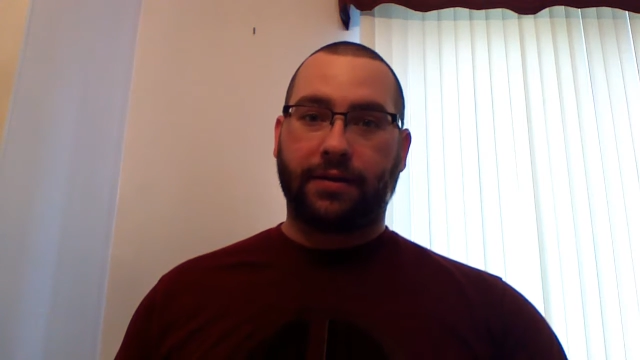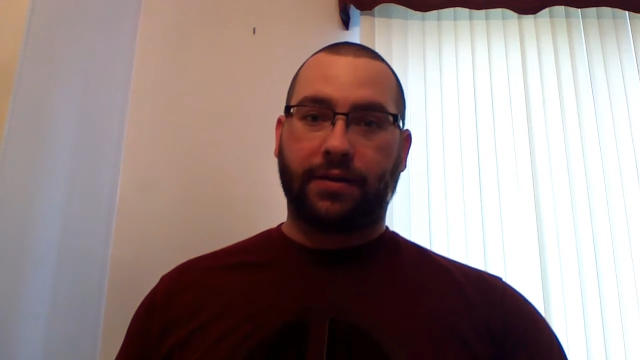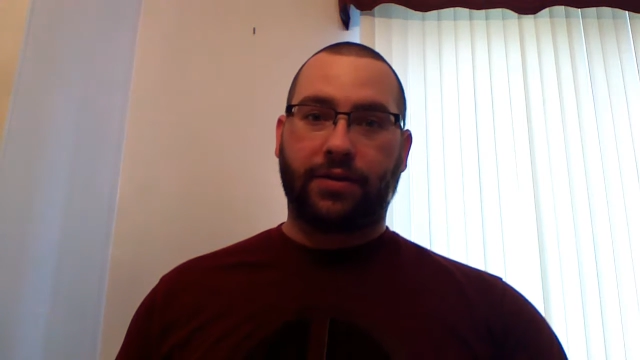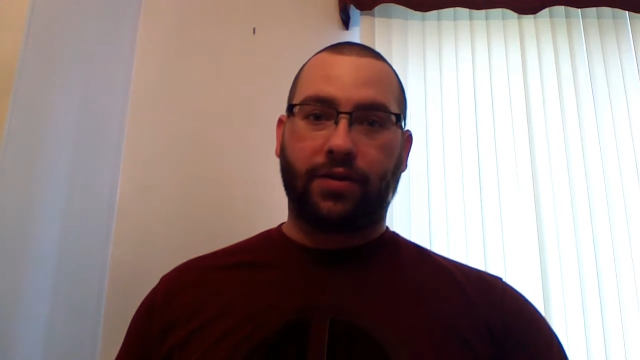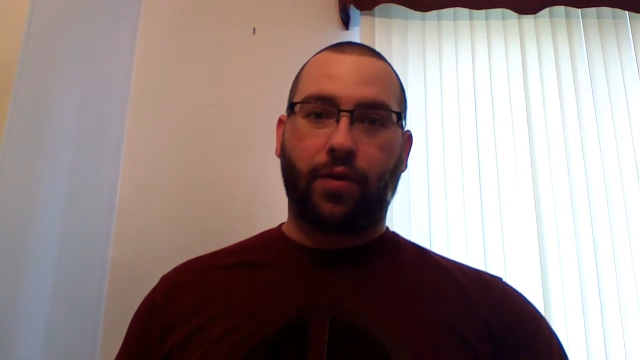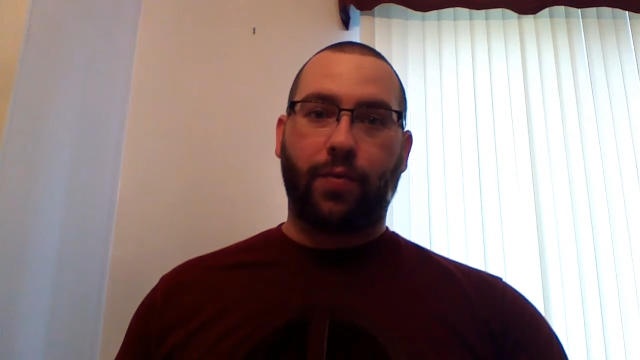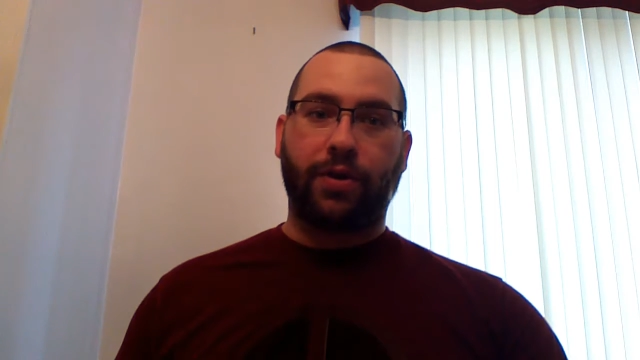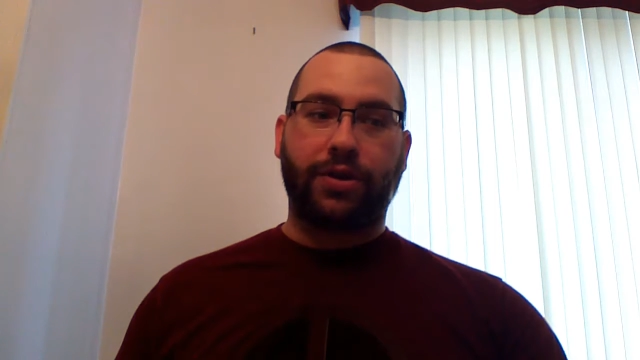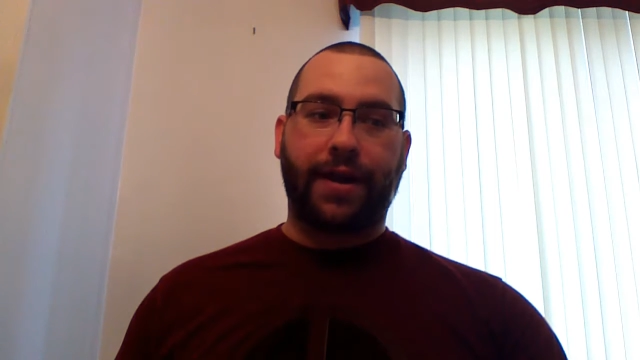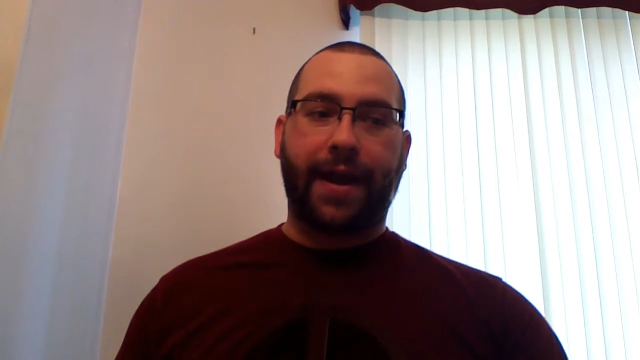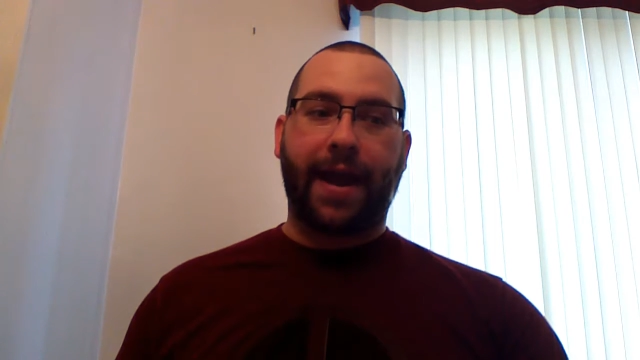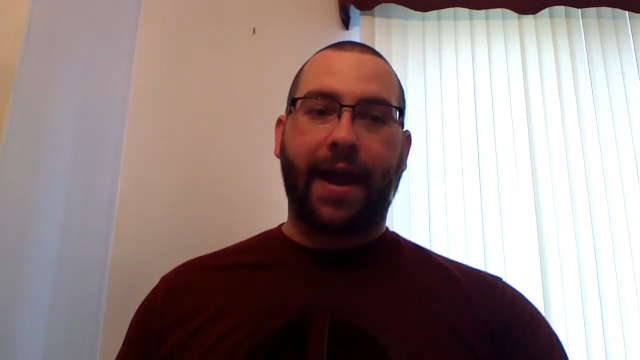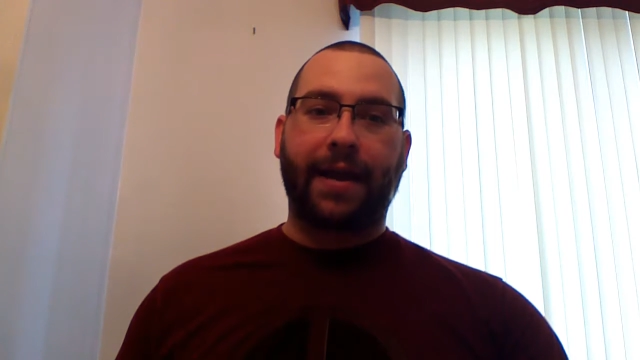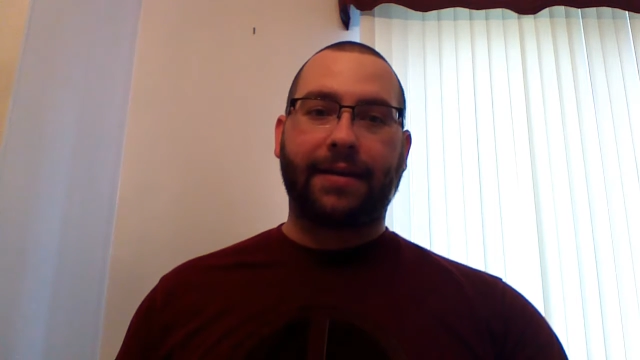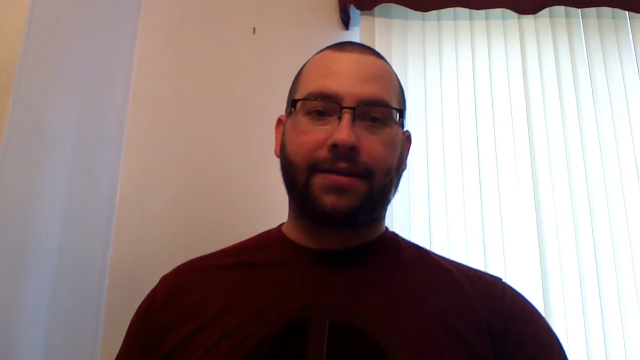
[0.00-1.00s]
there's so much
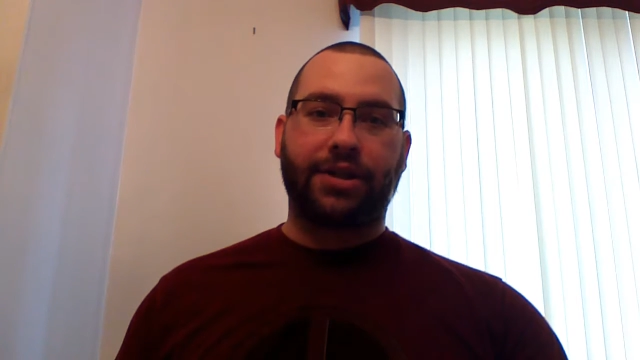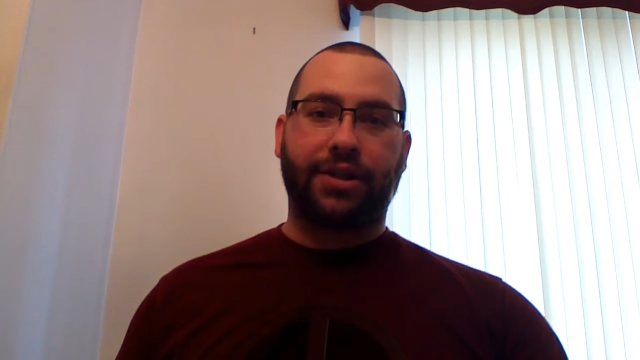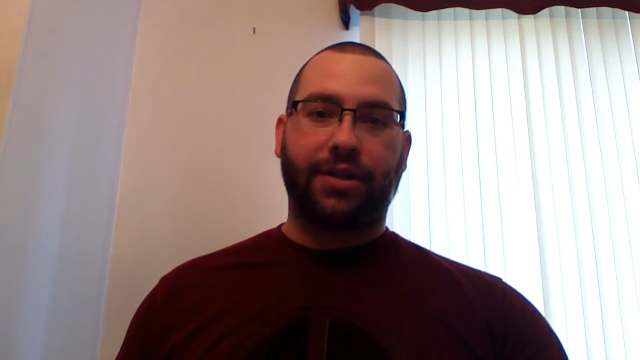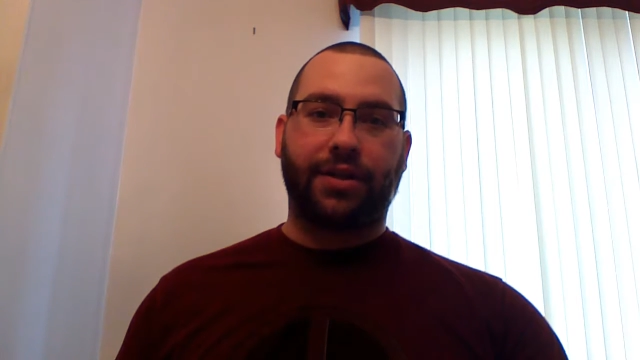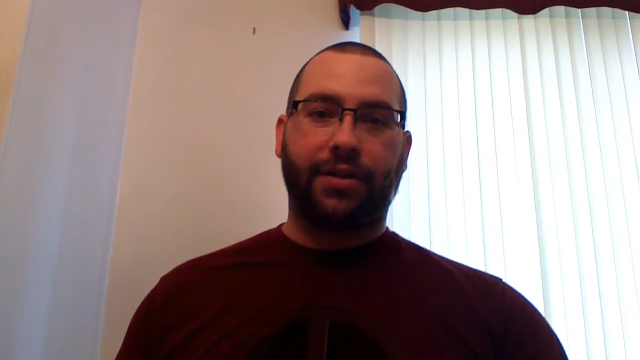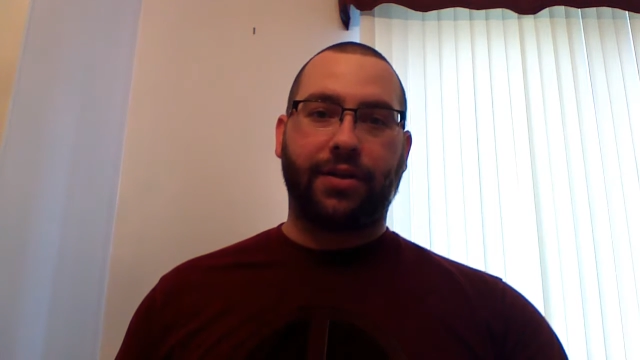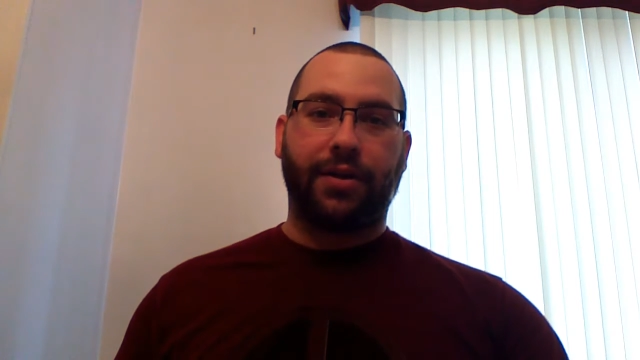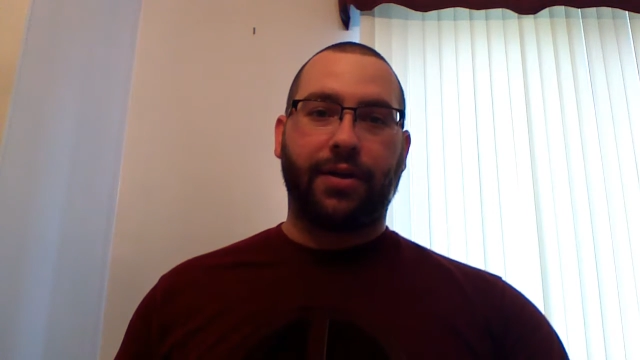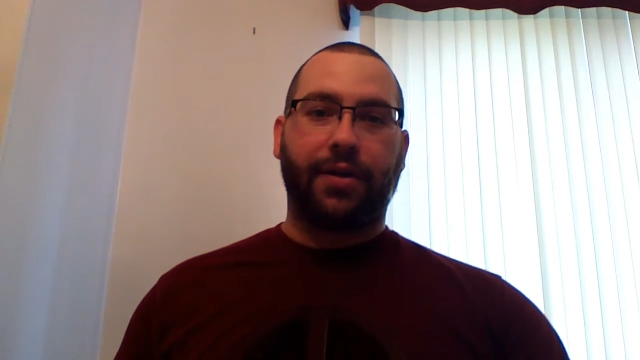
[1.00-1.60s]
action,